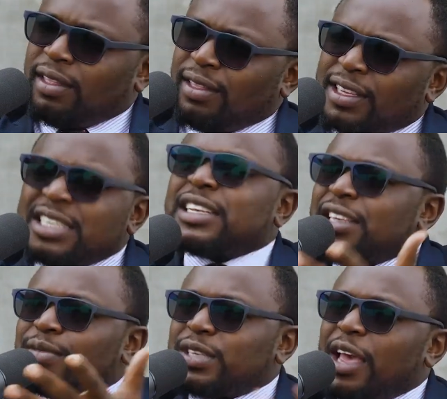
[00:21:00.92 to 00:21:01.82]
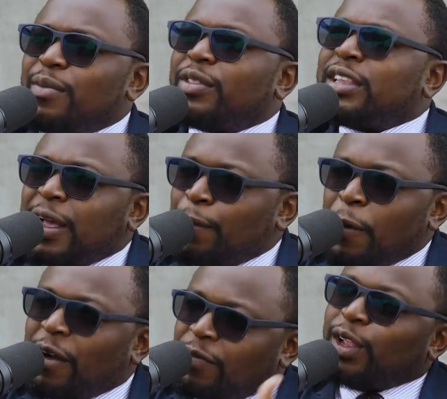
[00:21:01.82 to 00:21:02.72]
This is the same Simon. These are
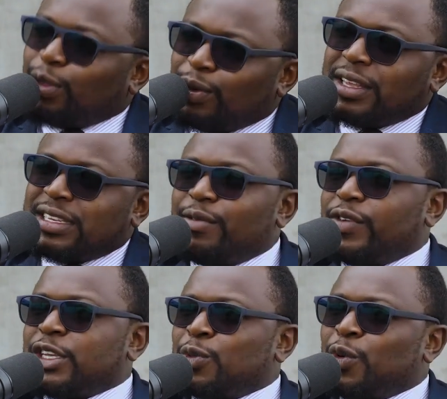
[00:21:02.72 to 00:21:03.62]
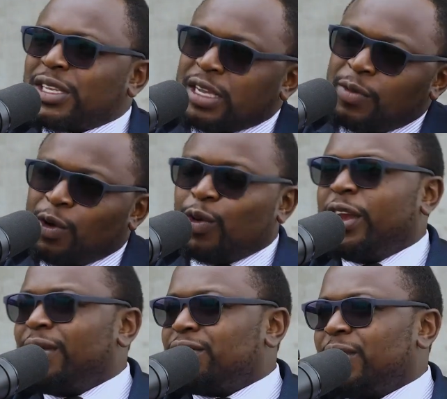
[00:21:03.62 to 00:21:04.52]
people I've met through the same Facebook where someone
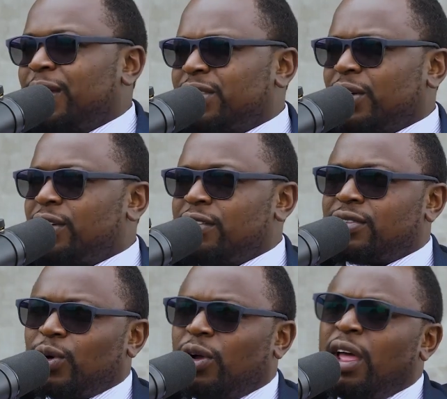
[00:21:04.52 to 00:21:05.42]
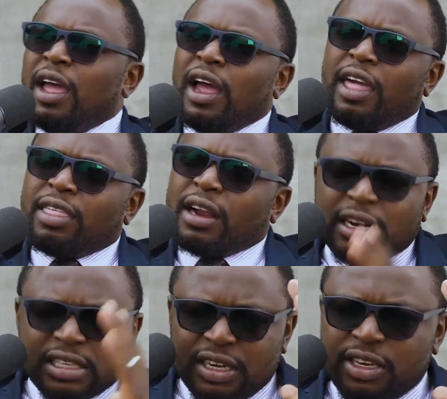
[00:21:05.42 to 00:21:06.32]
condemns me, I'm childish. So I think
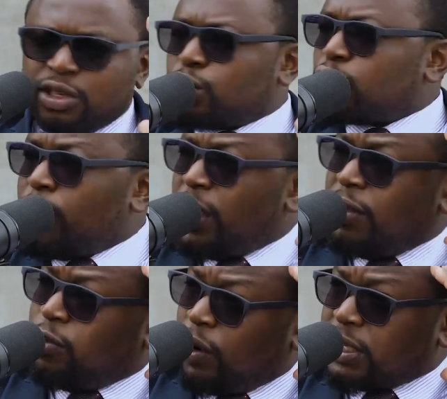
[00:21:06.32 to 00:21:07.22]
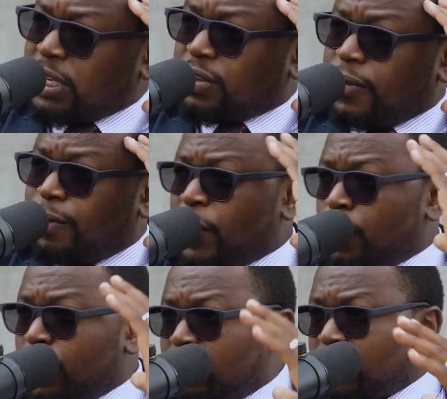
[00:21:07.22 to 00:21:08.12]
listening to so many voices from
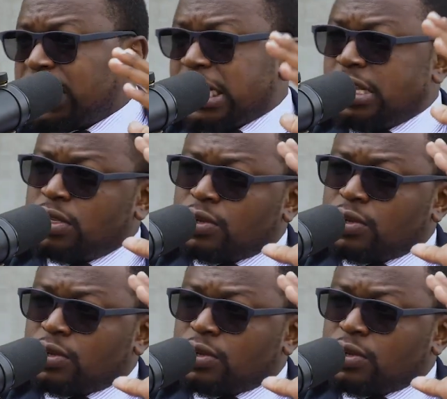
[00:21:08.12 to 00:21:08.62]
people, this one telling